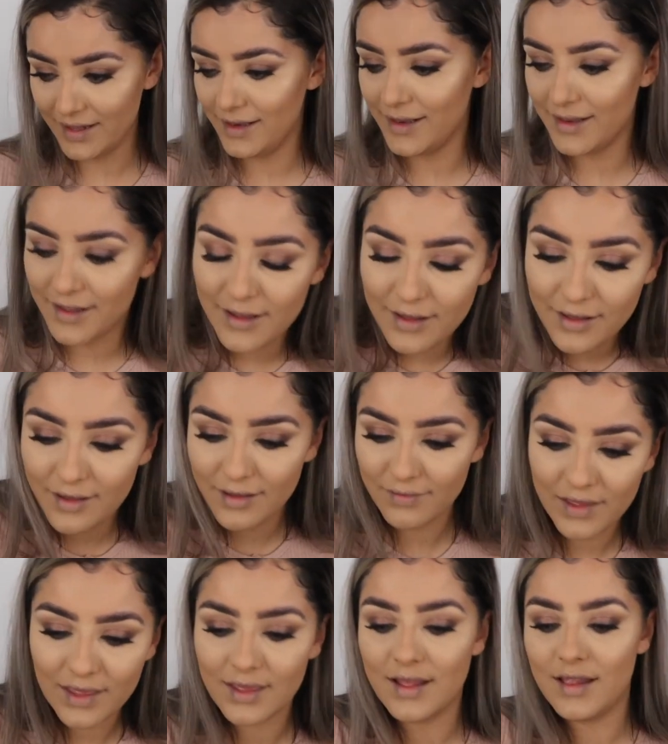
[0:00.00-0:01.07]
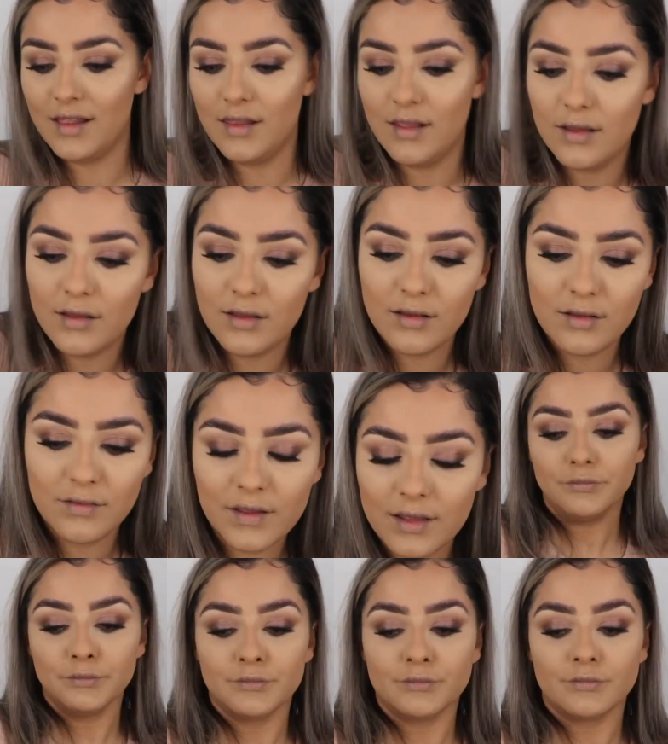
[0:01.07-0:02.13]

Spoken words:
I love it. I love it.